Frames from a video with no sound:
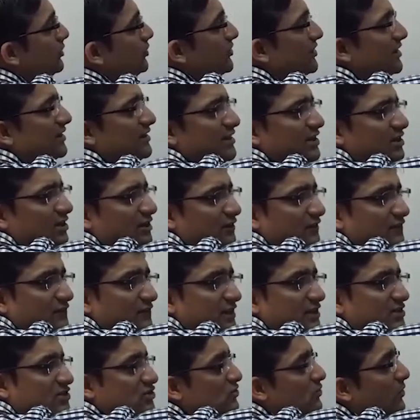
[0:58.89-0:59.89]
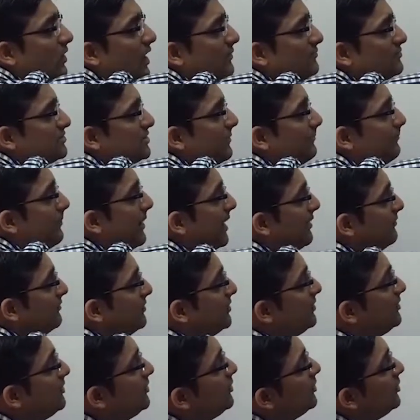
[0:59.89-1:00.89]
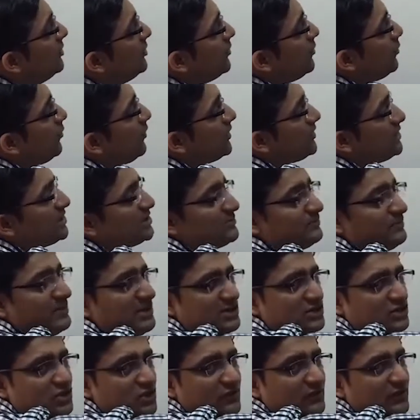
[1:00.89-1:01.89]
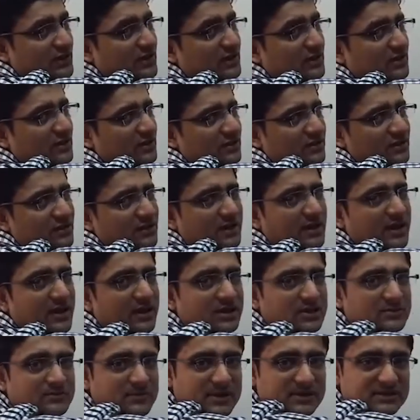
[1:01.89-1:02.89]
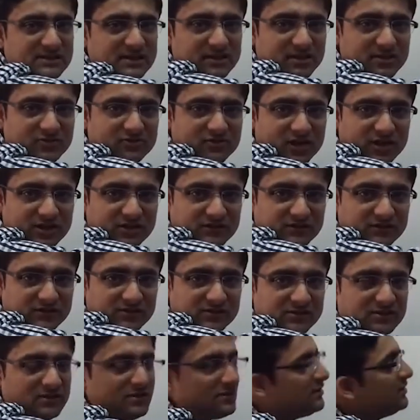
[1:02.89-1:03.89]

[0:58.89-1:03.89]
you can think of, if these two arms are parallel, what is BC over here? It is basically a transversal.